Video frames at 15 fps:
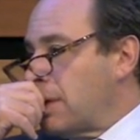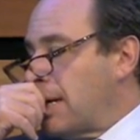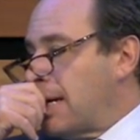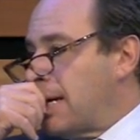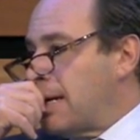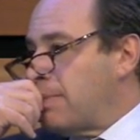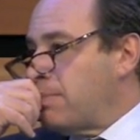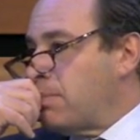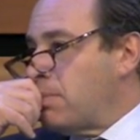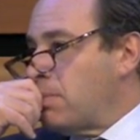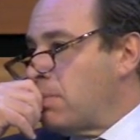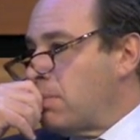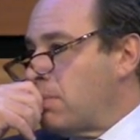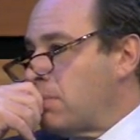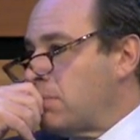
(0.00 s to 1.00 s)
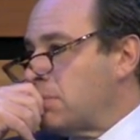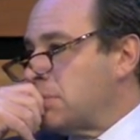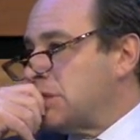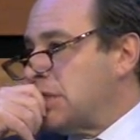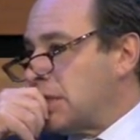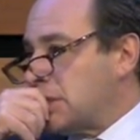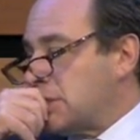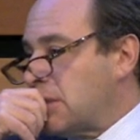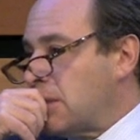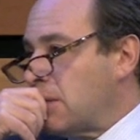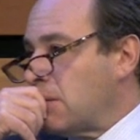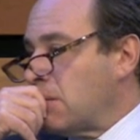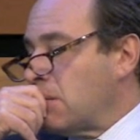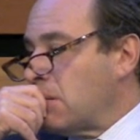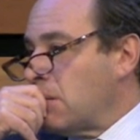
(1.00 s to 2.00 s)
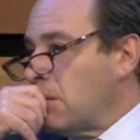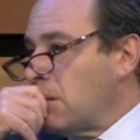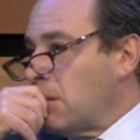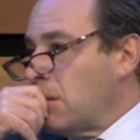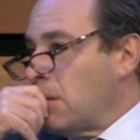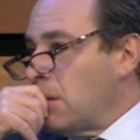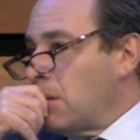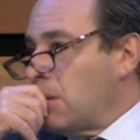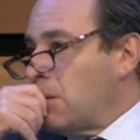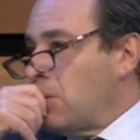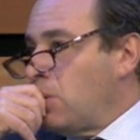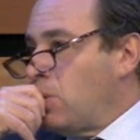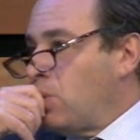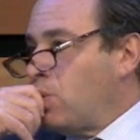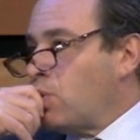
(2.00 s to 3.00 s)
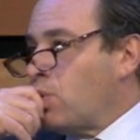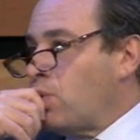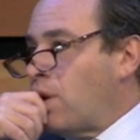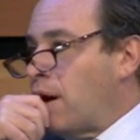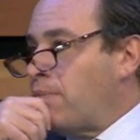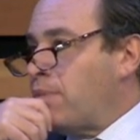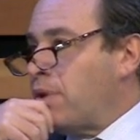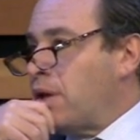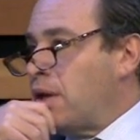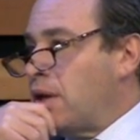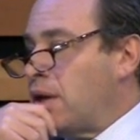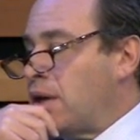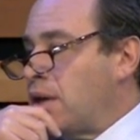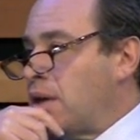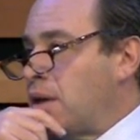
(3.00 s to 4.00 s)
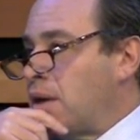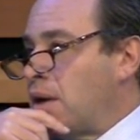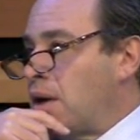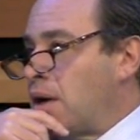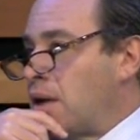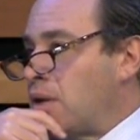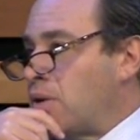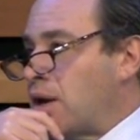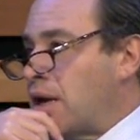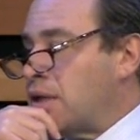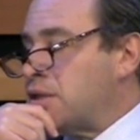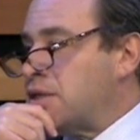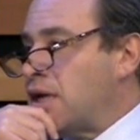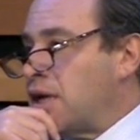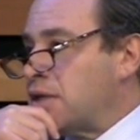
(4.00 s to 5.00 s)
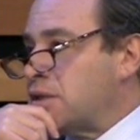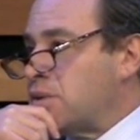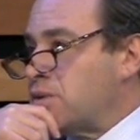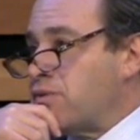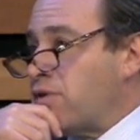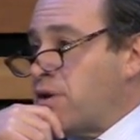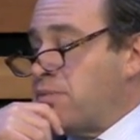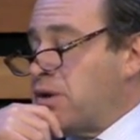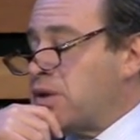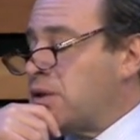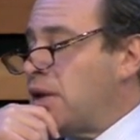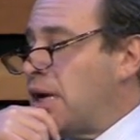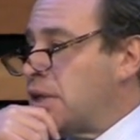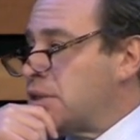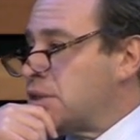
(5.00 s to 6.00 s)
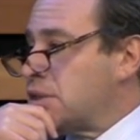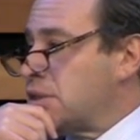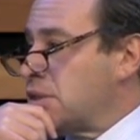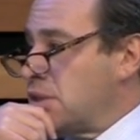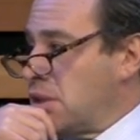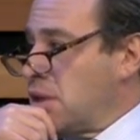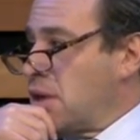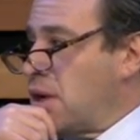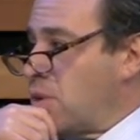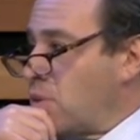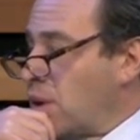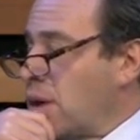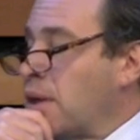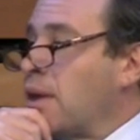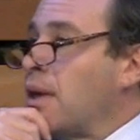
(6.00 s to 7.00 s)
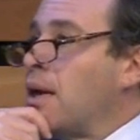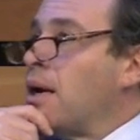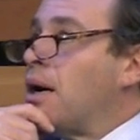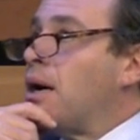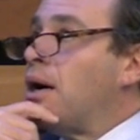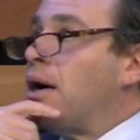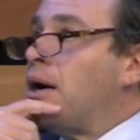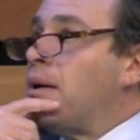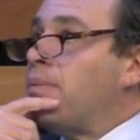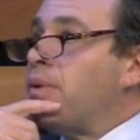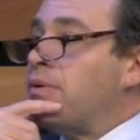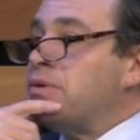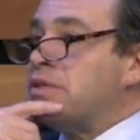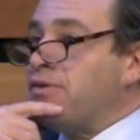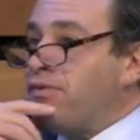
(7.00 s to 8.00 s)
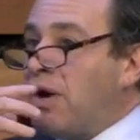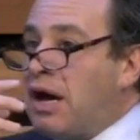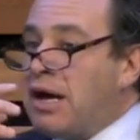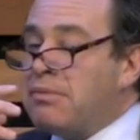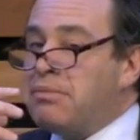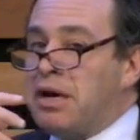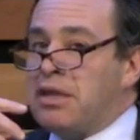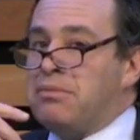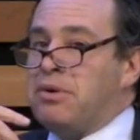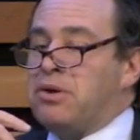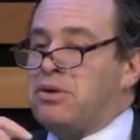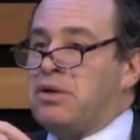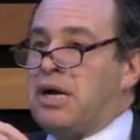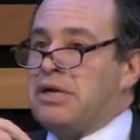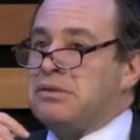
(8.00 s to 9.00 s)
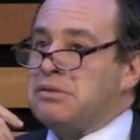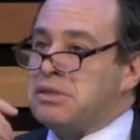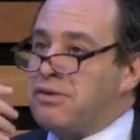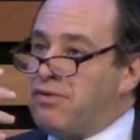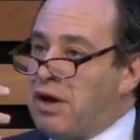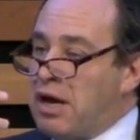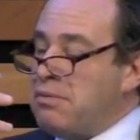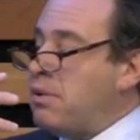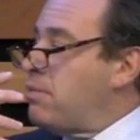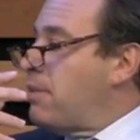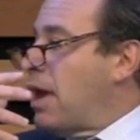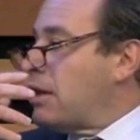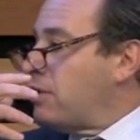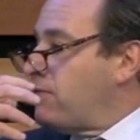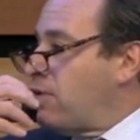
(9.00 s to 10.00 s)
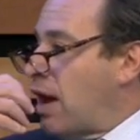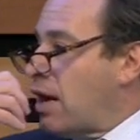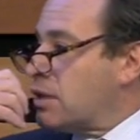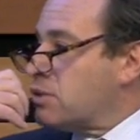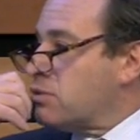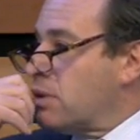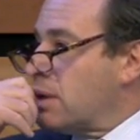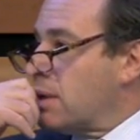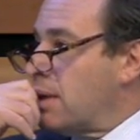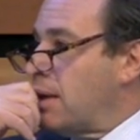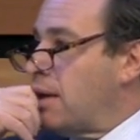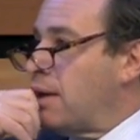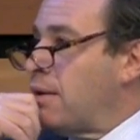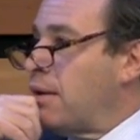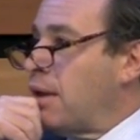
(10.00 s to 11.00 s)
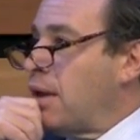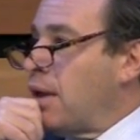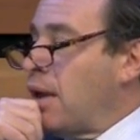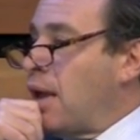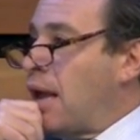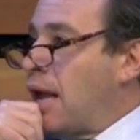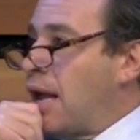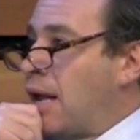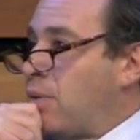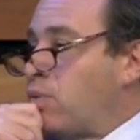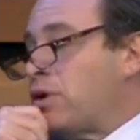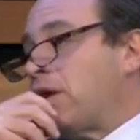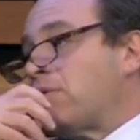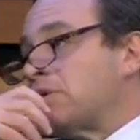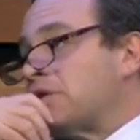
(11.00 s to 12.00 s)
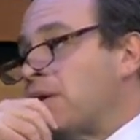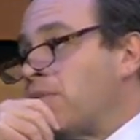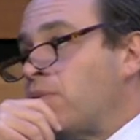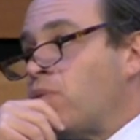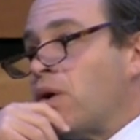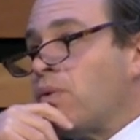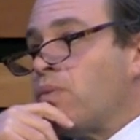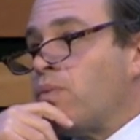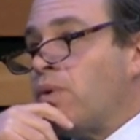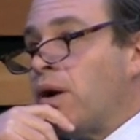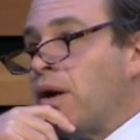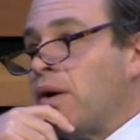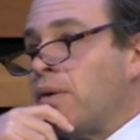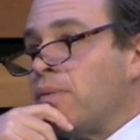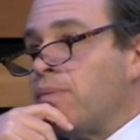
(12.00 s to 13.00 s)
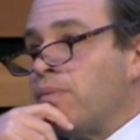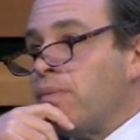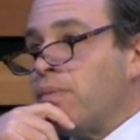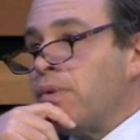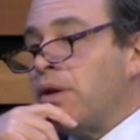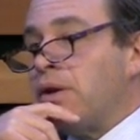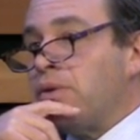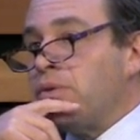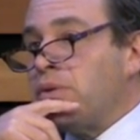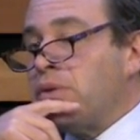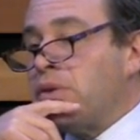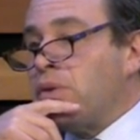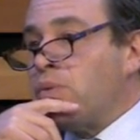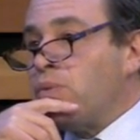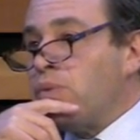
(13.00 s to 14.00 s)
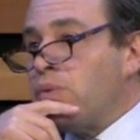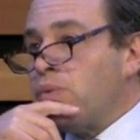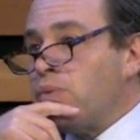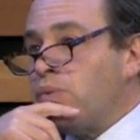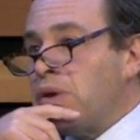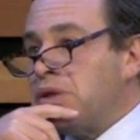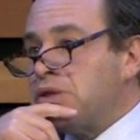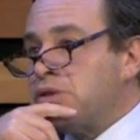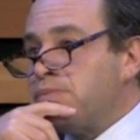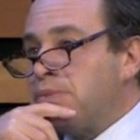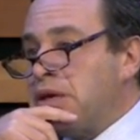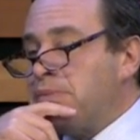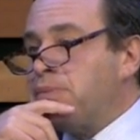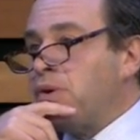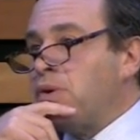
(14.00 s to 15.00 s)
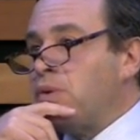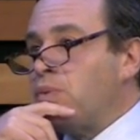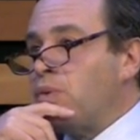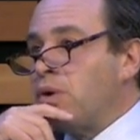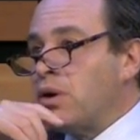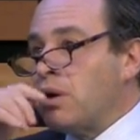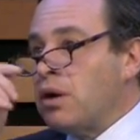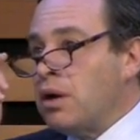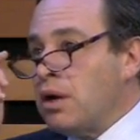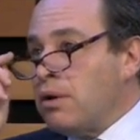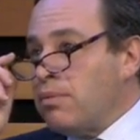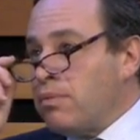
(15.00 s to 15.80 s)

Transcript: um, 60, you grew up in uh, United States. It was a very middle class country. Um, that was defined by the middle class. It was defined by manufacturing, uh, and where there were some where where you know the rich people were